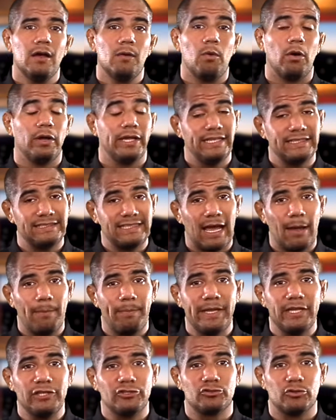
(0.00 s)
well, he's now
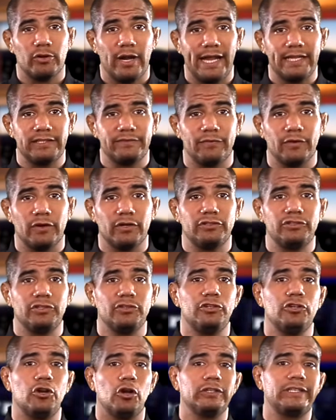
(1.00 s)
being transferred to
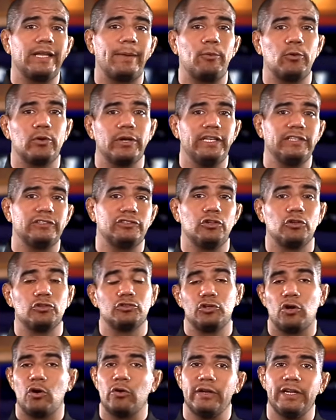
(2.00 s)
Nonthaburi's
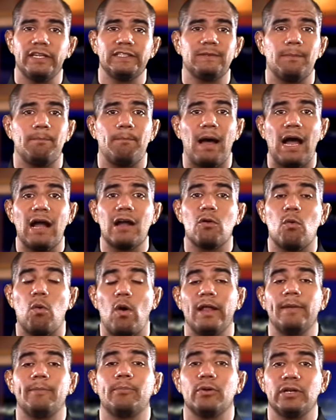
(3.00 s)
notorious Bang
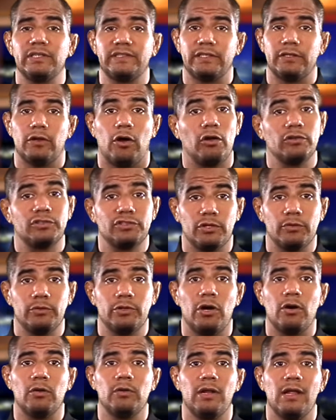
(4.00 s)
Kwang prison, also
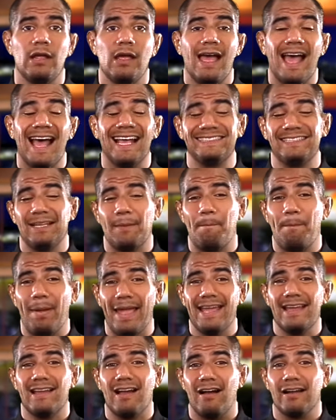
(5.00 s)
known as the
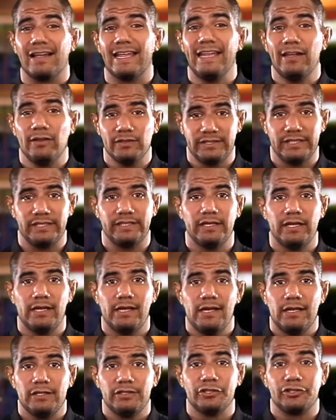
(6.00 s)
Bangkok Hilton,
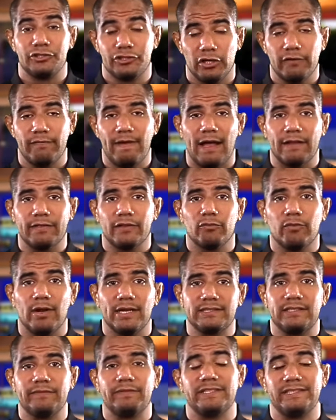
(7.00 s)
to serve out the
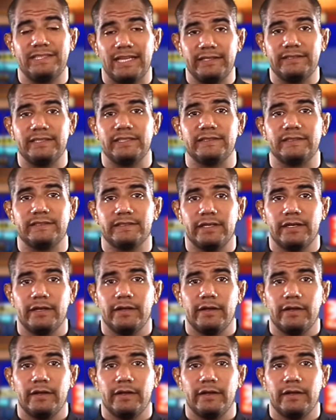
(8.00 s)
rest of his sentence.